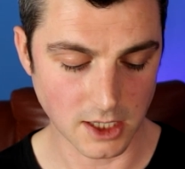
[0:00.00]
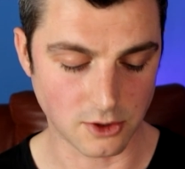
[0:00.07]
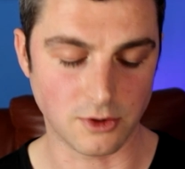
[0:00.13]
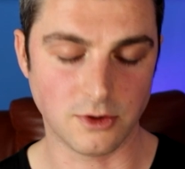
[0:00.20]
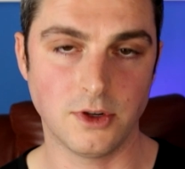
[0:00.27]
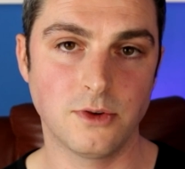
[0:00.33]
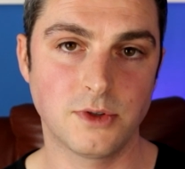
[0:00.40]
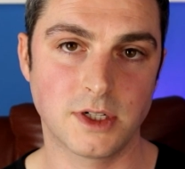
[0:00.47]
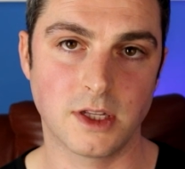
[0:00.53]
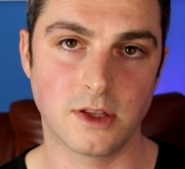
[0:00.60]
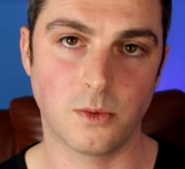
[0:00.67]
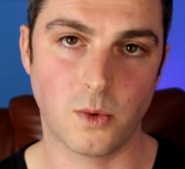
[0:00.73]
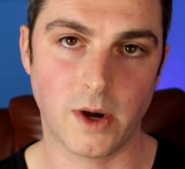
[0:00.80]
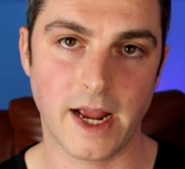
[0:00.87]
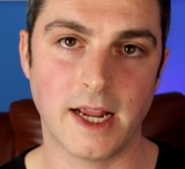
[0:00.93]
you're used to the
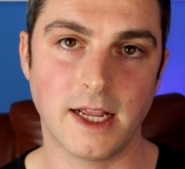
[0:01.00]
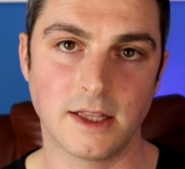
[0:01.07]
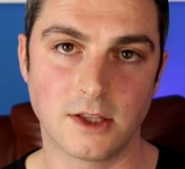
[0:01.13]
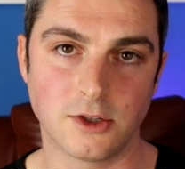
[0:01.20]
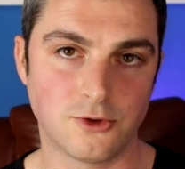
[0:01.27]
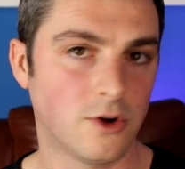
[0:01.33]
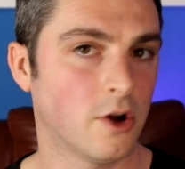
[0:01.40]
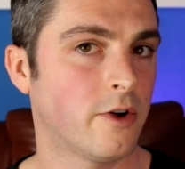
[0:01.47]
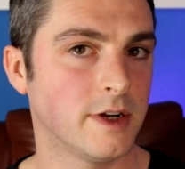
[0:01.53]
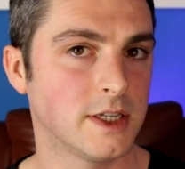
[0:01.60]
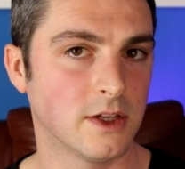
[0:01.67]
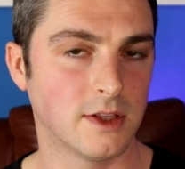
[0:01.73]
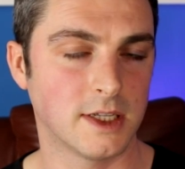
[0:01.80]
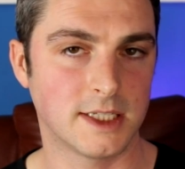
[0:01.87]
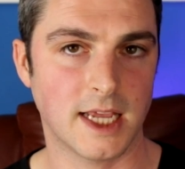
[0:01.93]
way the draw is
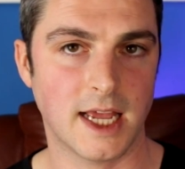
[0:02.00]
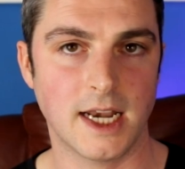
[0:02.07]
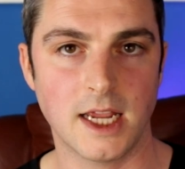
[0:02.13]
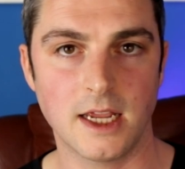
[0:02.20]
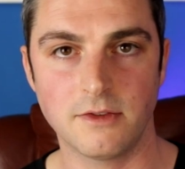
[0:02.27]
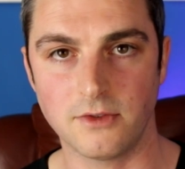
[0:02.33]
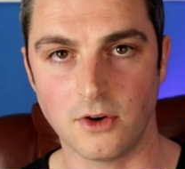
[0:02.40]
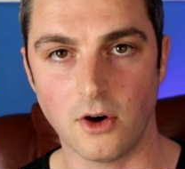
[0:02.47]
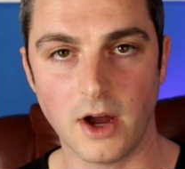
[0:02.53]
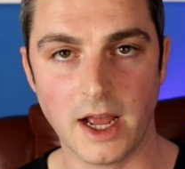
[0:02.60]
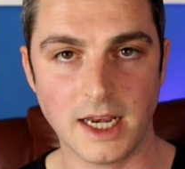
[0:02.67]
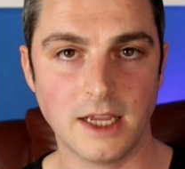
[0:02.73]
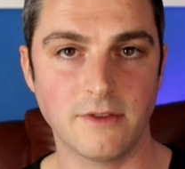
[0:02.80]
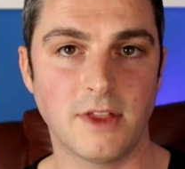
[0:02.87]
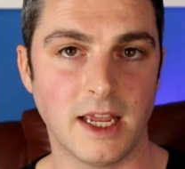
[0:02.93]
on the Zenith, or
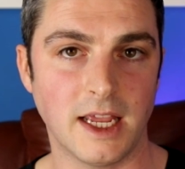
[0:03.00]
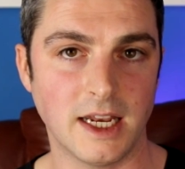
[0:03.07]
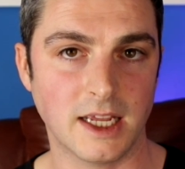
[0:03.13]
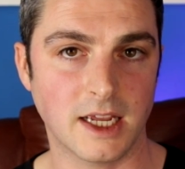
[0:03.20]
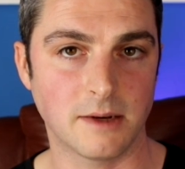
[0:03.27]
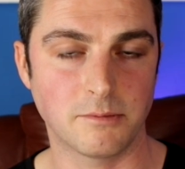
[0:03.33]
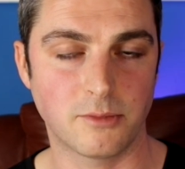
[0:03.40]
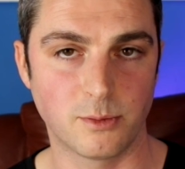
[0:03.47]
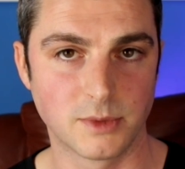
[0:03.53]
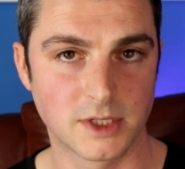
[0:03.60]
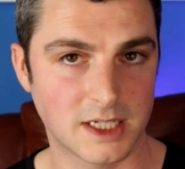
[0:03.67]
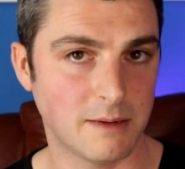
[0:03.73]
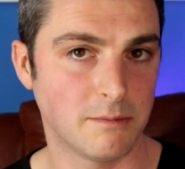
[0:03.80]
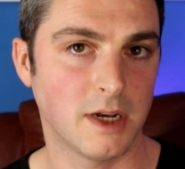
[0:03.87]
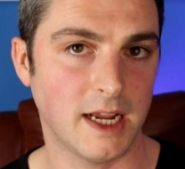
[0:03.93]
any of the
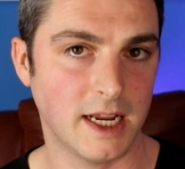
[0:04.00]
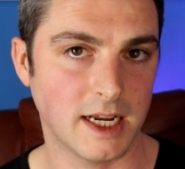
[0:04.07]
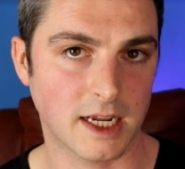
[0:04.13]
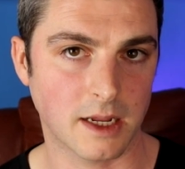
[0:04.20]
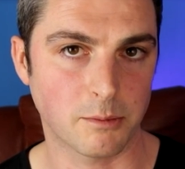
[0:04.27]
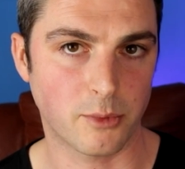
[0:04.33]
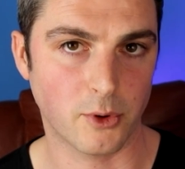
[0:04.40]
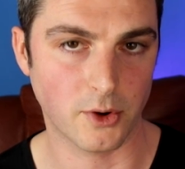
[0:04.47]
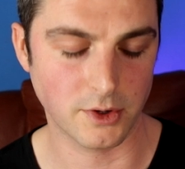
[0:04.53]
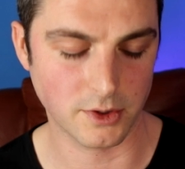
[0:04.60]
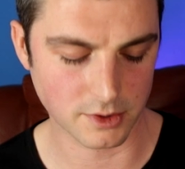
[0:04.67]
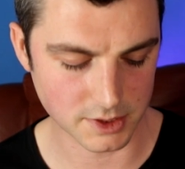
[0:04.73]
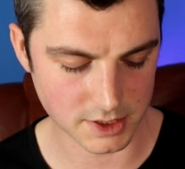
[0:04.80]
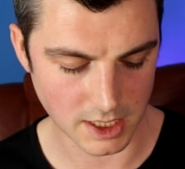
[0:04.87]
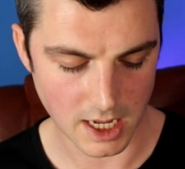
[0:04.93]
similar Innokin
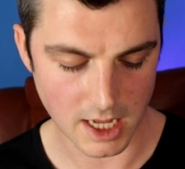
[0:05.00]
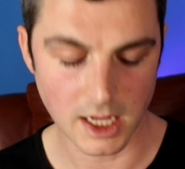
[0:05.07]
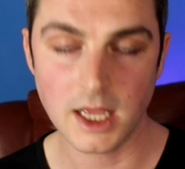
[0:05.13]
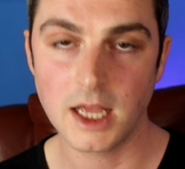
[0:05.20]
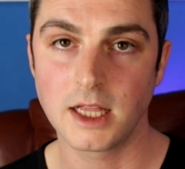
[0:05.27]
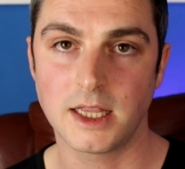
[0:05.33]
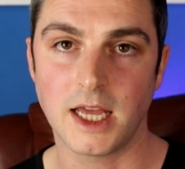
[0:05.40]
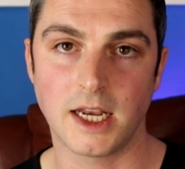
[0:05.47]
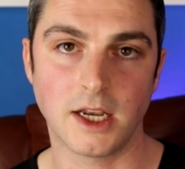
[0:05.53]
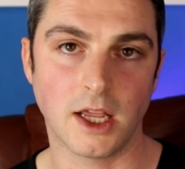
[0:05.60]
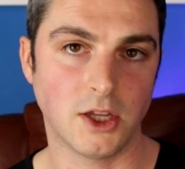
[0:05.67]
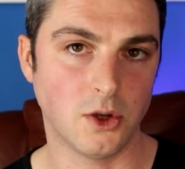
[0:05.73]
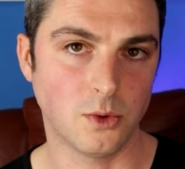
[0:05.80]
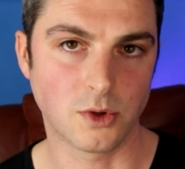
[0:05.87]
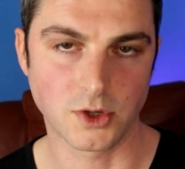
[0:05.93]
products, then
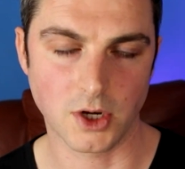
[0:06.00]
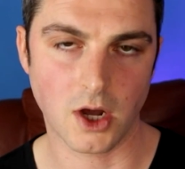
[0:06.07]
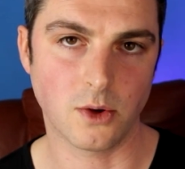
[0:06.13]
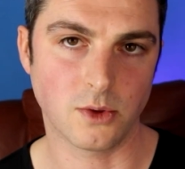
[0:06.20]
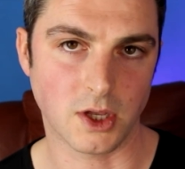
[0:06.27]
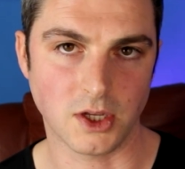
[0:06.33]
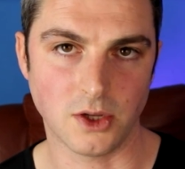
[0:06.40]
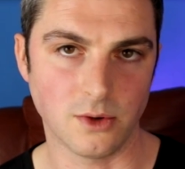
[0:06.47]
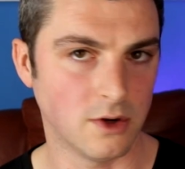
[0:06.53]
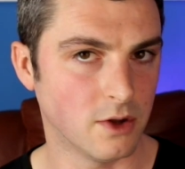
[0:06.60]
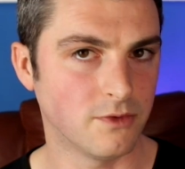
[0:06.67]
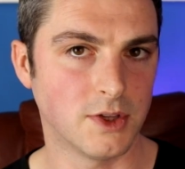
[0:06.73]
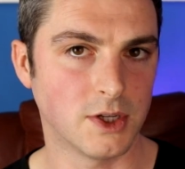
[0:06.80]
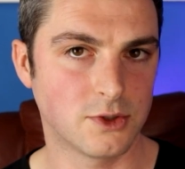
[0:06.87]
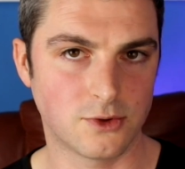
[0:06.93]
you will know that you love
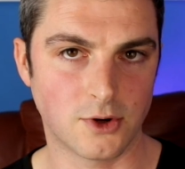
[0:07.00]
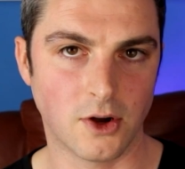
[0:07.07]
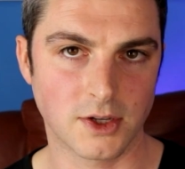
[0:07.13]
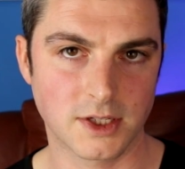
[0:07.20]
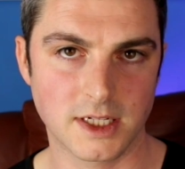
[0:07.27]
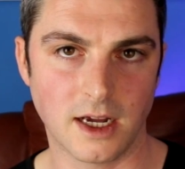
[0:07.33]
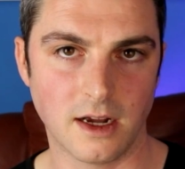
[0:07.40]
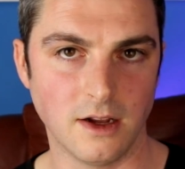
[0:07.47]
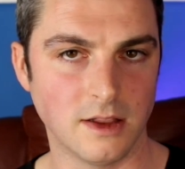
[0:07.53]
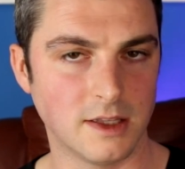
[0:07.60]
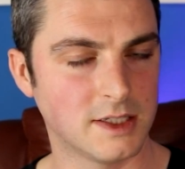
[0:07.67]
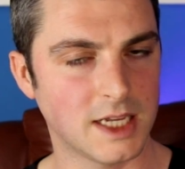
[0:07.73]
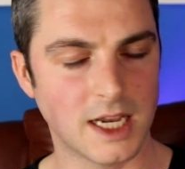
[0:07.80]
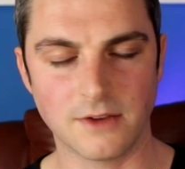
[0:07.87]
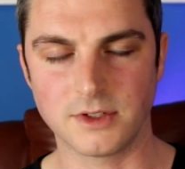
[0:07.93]
this draw style. The
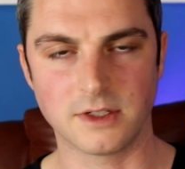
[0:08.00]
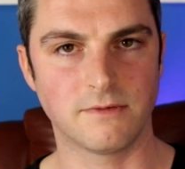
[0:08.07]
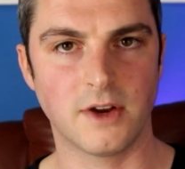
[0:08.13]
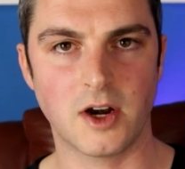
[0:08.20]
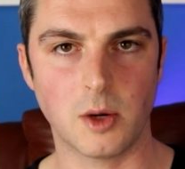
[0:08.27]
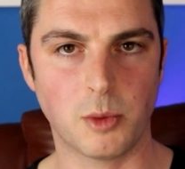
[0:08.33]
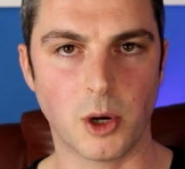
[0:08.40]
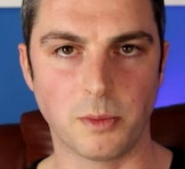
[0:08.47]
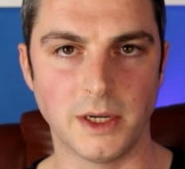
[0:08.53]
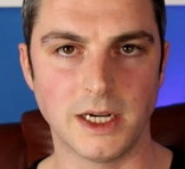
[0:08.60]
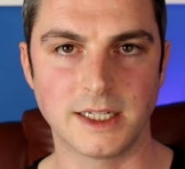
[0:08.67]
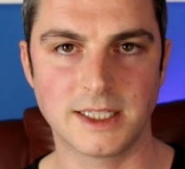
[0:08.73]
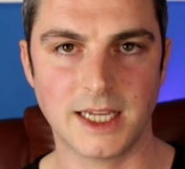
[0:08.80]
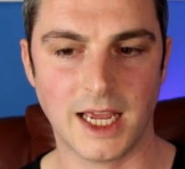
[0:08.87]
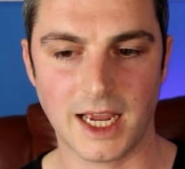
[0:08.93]
Zenith is a very popular
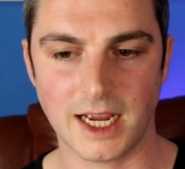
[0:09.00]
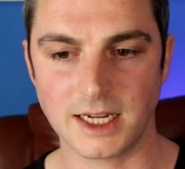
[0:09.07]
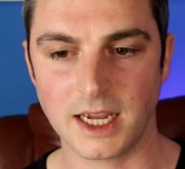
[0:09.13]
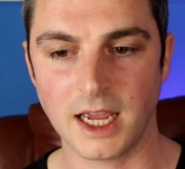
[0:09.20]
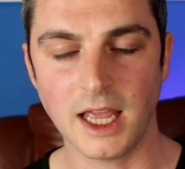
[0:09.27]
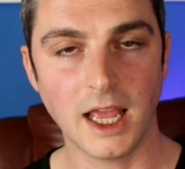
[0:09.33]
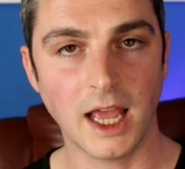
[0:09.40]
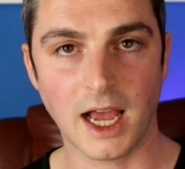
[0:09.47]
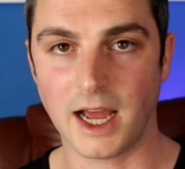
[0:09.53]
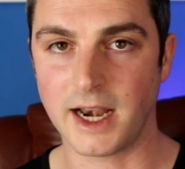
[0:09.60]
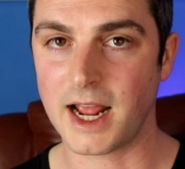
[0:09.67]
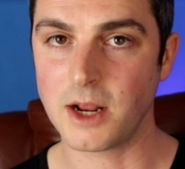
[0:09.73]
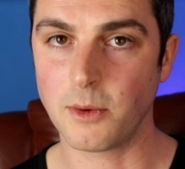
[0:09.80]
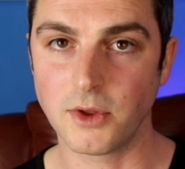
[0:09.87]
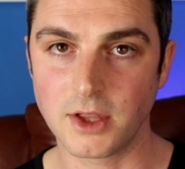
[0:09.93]
tank, and
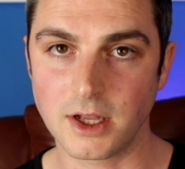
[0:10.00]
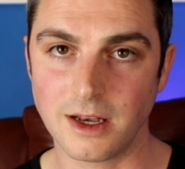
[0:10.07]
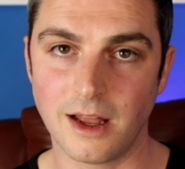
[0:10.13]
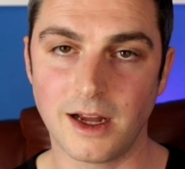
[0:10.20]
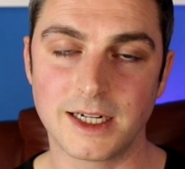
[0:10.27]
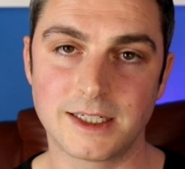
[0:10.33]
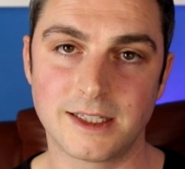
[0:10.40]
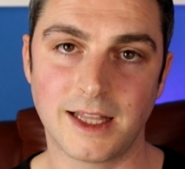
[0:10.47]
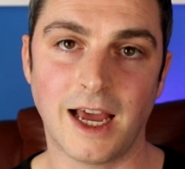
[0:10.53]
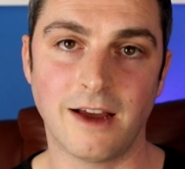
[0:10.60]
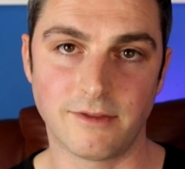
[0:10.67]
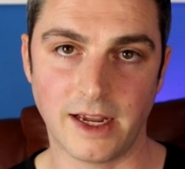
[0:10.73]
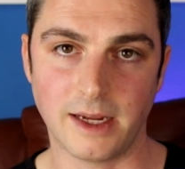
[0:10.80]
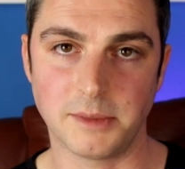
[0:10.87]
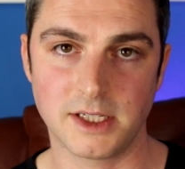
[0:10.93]
anyone that liked that
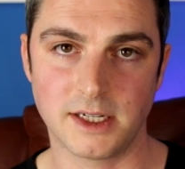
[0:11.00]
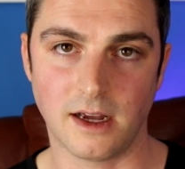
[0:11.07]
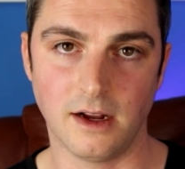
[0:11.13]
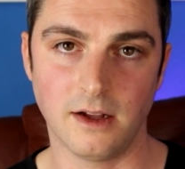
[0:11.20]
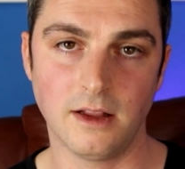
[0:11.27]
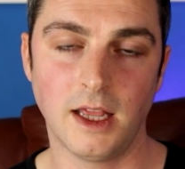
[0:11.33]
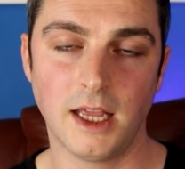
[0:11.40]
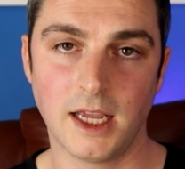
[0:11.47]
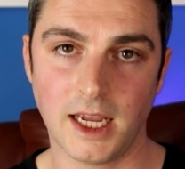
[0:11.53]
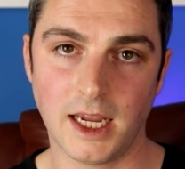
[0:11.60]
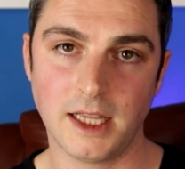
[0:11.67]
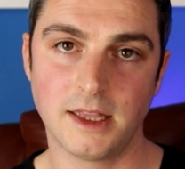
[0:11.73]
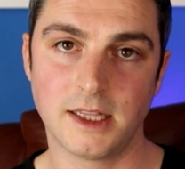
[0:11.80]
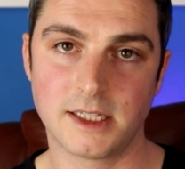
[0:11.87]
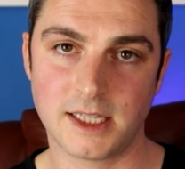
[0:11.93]
vape style
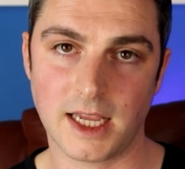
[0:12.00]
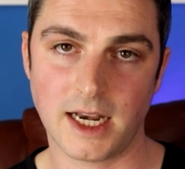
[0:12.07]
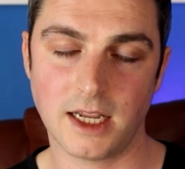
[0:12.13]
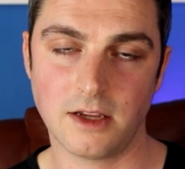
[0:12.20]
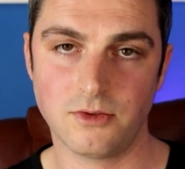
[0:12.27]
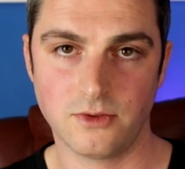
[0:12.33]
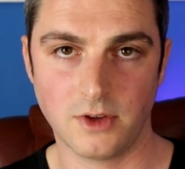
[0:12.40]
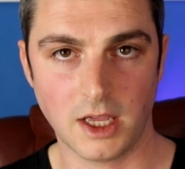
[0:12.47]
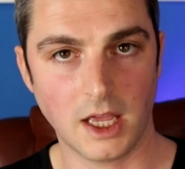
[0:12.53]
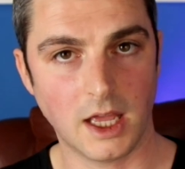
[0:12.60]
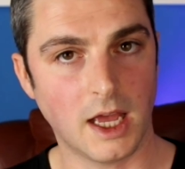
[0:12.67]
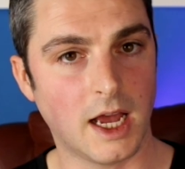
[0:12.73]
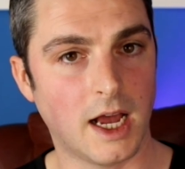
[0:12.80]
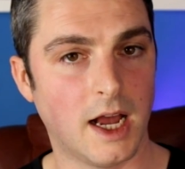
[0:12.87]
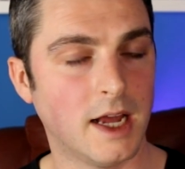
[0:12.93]
in the Zenith
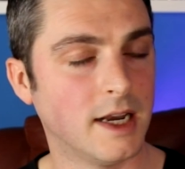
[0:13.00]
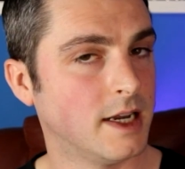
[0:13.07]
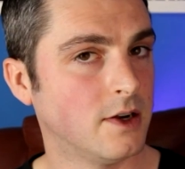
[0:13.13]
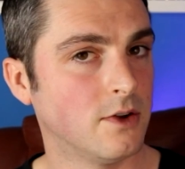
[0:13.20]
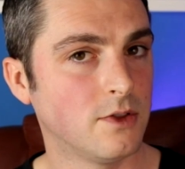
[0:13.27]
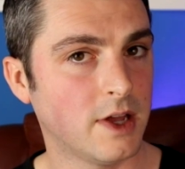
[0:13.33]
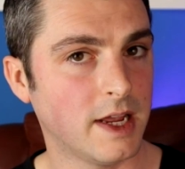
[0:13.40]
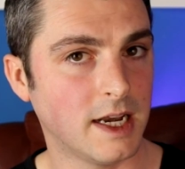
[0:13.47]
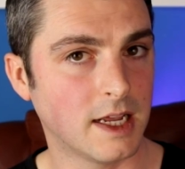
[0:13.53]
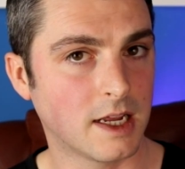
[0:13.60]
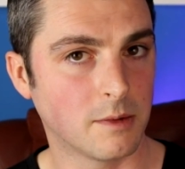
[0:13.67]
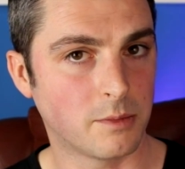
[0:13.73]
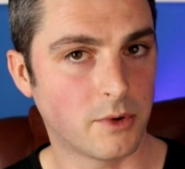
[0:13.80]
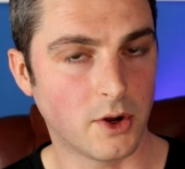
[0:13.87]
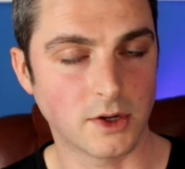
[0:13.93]
and in other
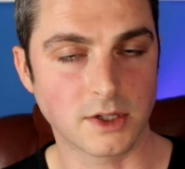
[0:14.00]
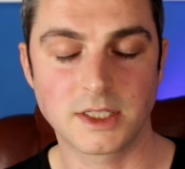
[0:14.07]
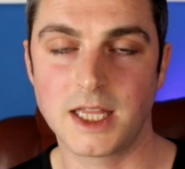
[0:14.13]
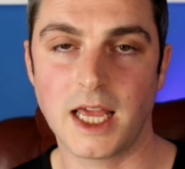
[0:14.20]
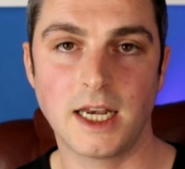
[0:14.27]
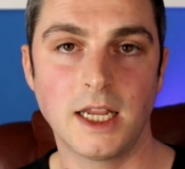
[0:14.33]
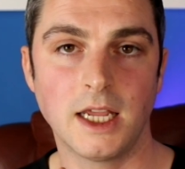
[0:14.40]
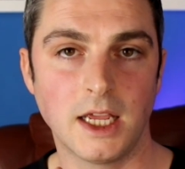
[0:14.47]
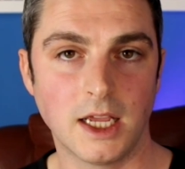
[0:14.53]
Innokin products, then